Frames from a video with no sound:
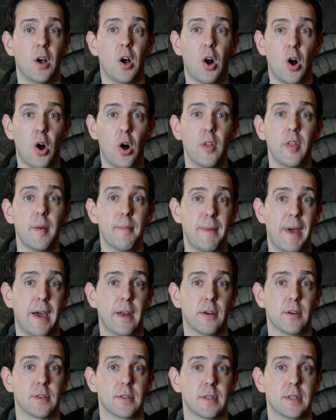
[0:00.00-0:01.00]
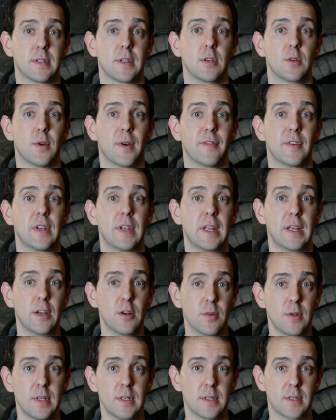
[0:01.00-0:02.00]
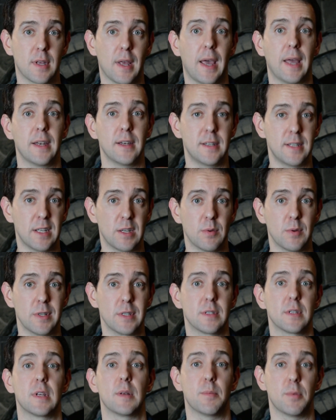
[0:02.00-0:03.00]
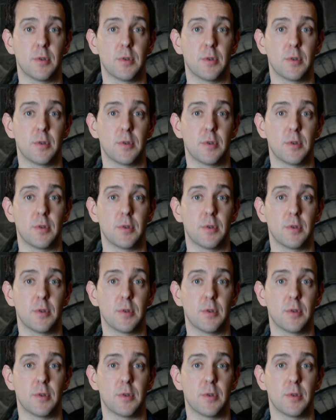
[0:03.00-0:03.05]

All that matters is that you have an increase and a decrease in